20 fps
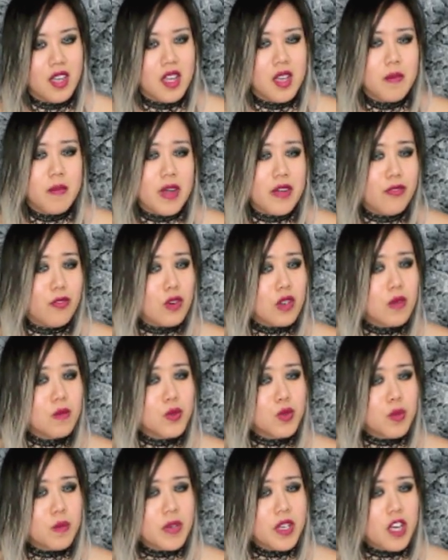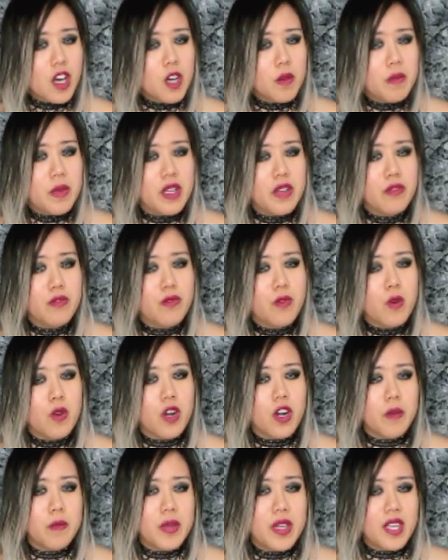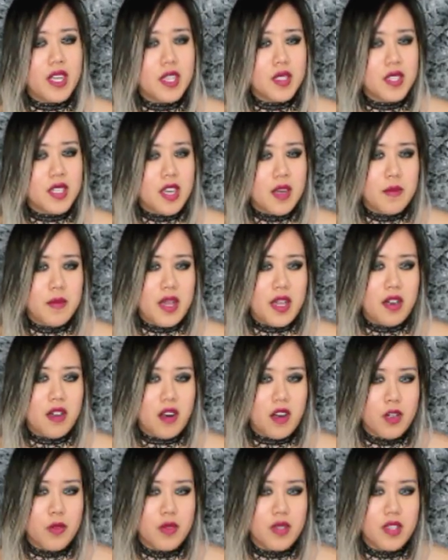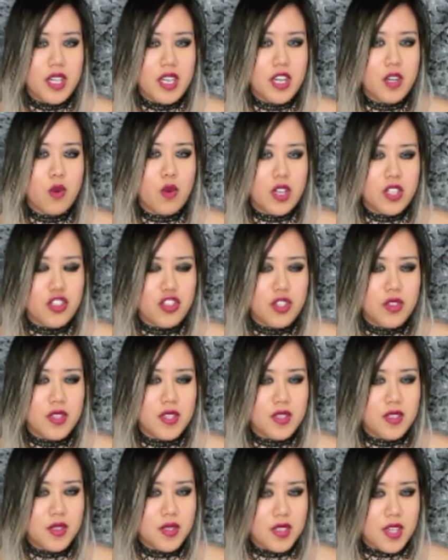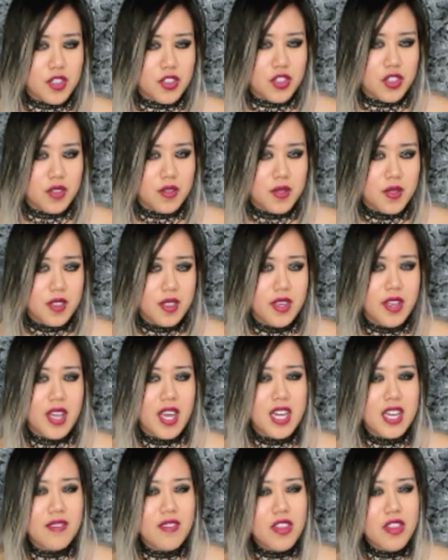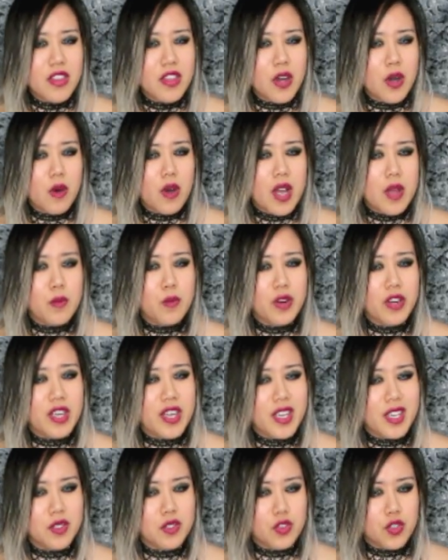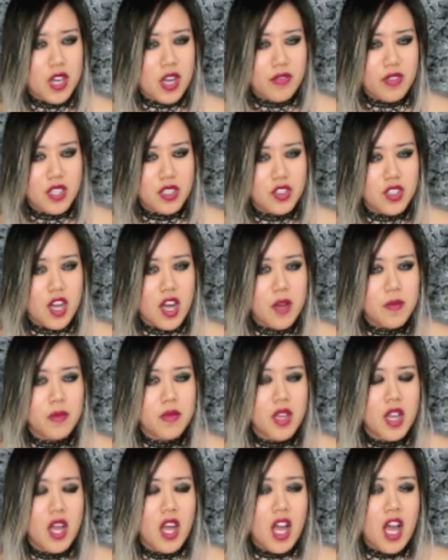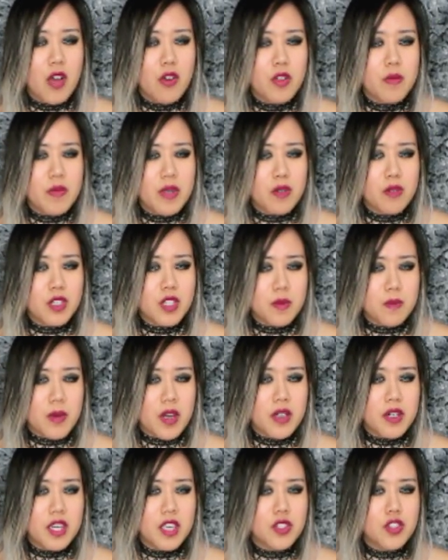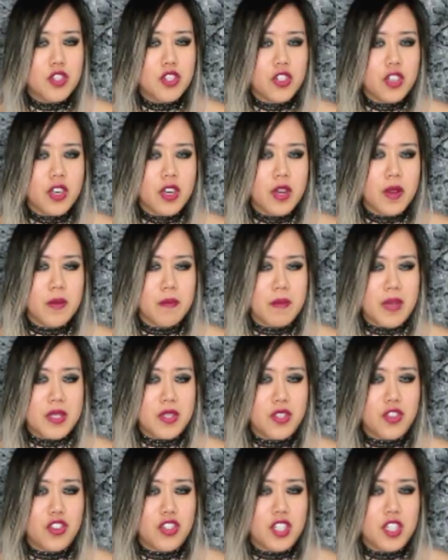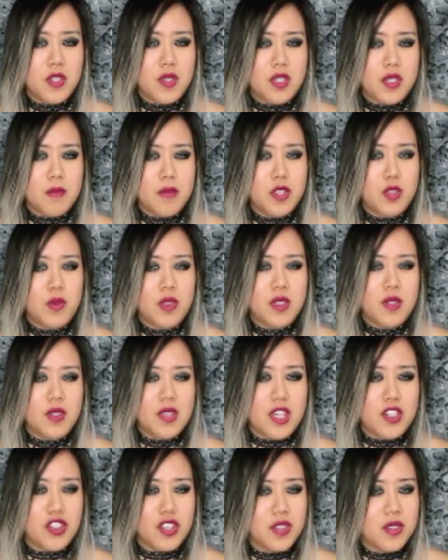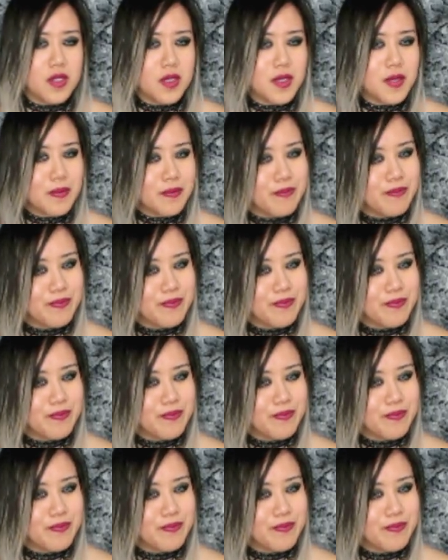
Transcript: My forums will be open for BDSM and art-related questions and discussions, and even though I'm working as a traveling dom, I would be responding to your messages in between sessions.